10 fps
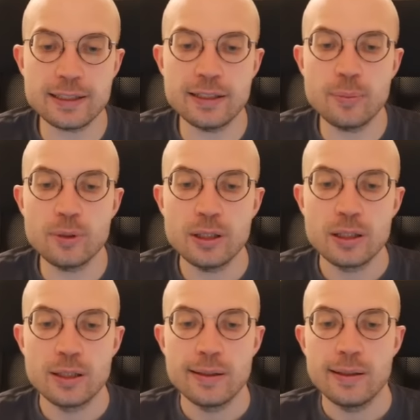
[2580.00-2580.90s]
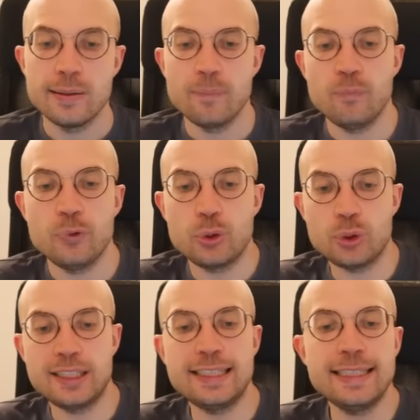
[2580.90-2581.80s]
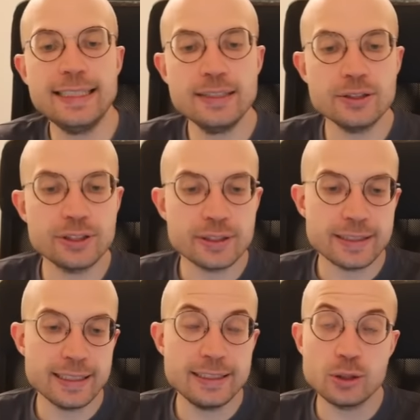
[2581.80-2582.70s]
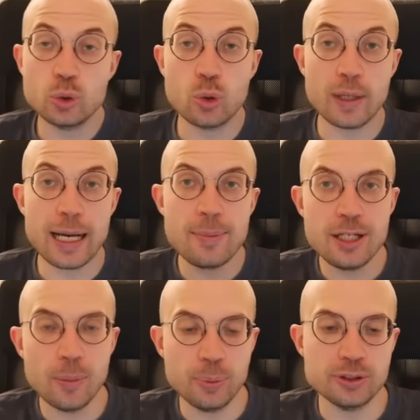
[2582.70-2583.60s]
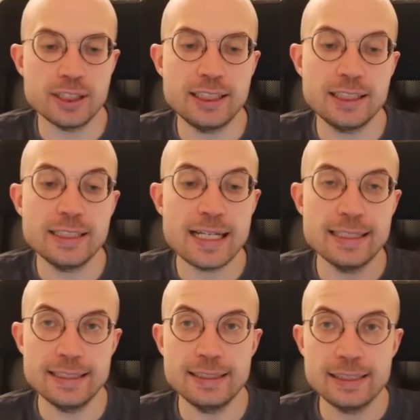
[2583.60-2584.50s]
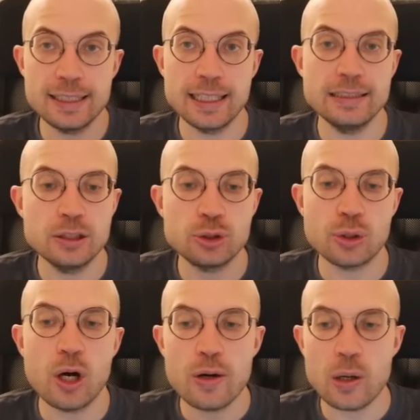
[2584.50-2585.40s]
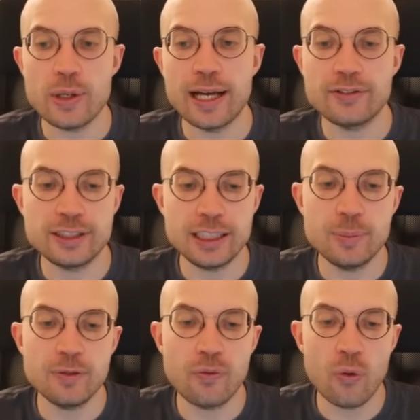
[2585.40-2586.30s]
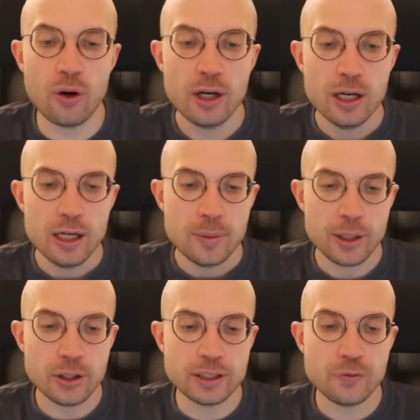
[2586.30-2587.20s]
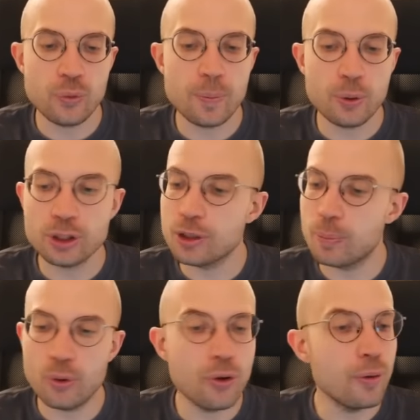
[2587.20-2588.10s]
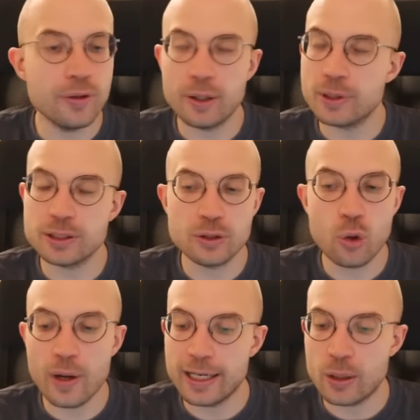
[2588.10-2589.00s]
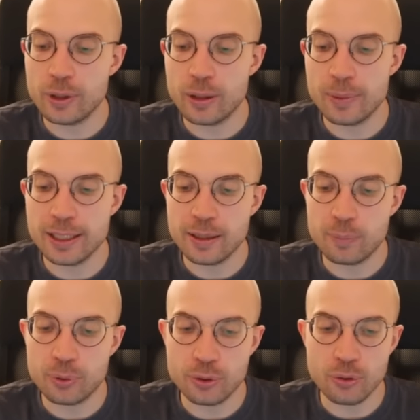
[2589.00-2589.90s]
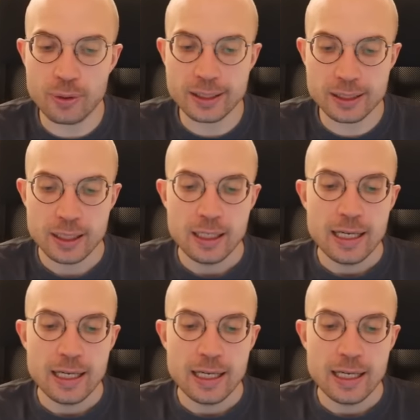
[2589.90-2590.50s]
time to shield this, to grab the opposition, and this is again the draw that we have seen before, because if we push the pawn, there is no way that we are making progress.